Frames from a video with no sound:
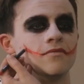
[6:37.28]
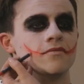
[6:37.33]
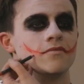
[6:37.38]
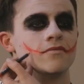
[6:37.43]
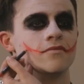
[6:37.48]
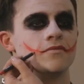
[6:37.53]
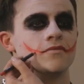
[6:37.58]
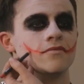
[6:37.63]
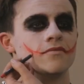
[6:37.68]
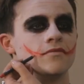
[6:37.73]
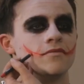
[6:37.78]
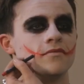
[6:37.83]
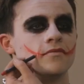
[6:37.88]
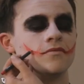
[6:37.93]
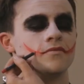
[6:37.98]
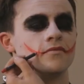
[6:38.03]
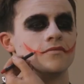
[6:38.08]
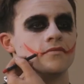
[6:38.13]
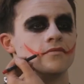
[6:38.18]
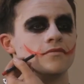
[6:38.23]

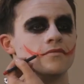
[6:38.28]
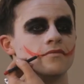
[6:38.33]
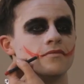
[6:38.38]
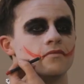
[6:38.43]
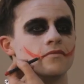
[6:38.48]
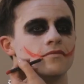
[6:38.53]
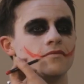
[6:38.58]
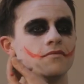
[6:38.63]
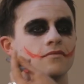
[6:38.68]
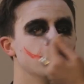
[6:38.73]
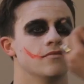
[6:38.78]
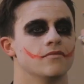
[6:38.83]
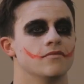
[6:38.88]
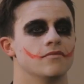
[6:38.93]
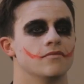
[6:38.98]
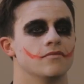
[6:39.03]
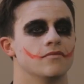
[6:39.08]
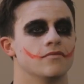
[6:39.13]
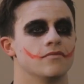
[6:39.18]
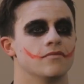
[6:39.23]

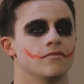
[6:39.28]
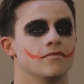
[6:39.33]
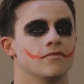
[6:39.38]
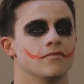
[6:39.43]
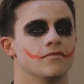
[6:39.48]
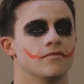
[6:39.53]
Nothing is said.